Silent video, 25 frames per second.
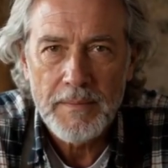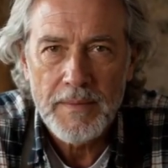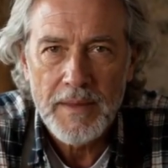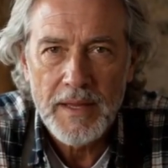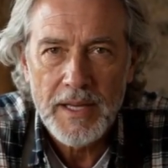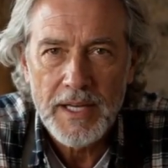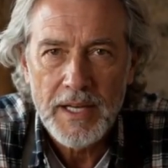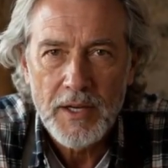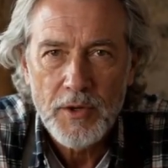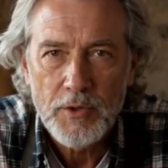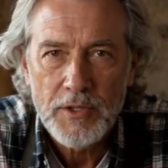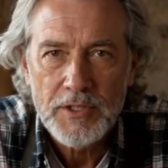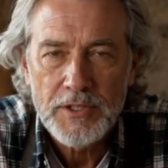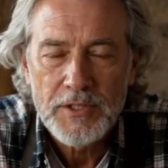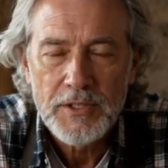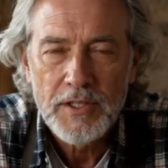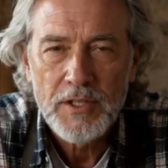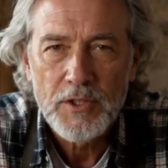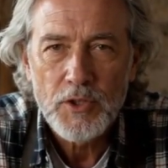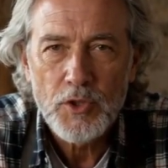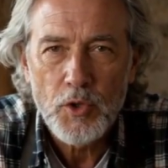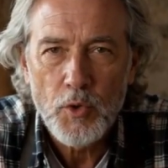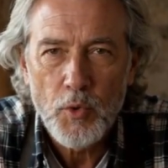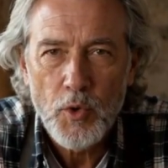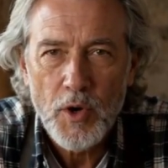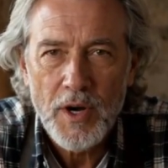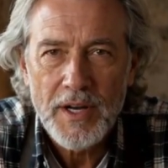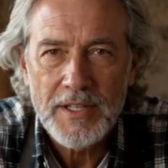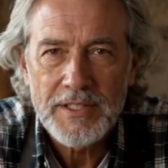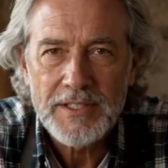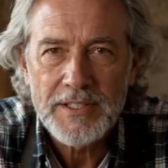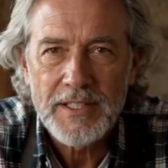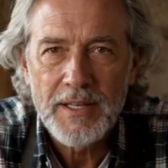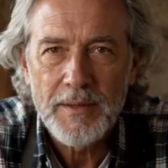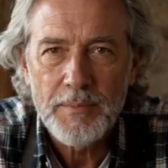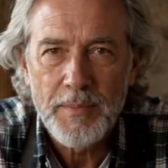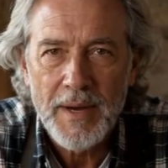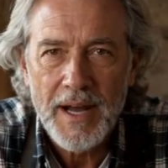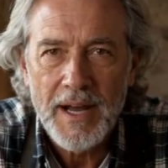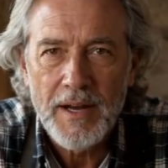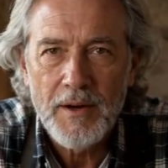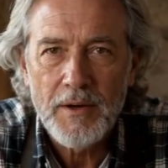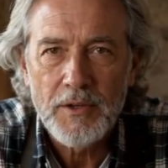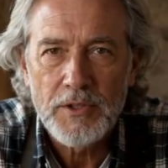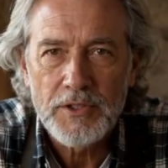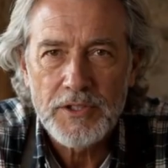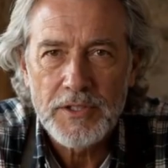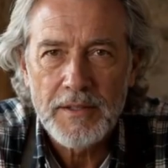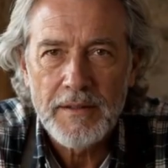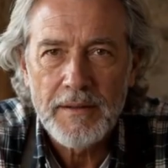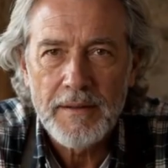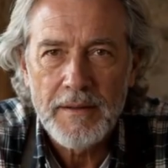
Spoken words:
Here is the nuance that matters.